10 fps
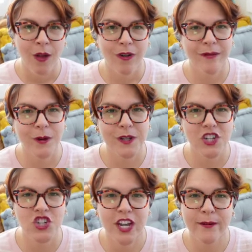where I'm going to
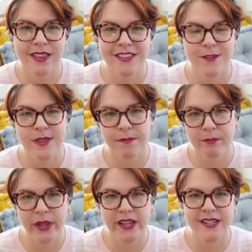share with you the
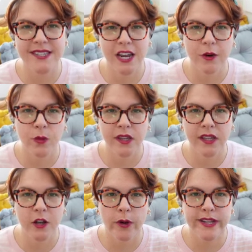books that are really
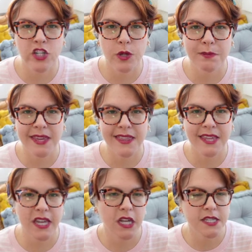going to be
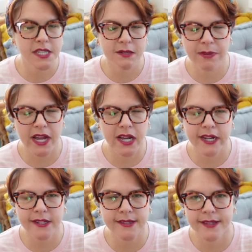the
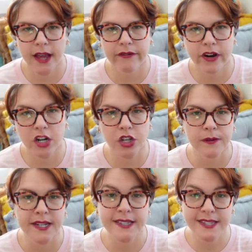spines of our
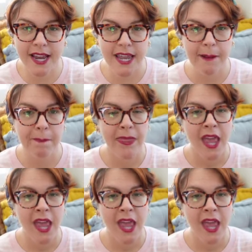unit study.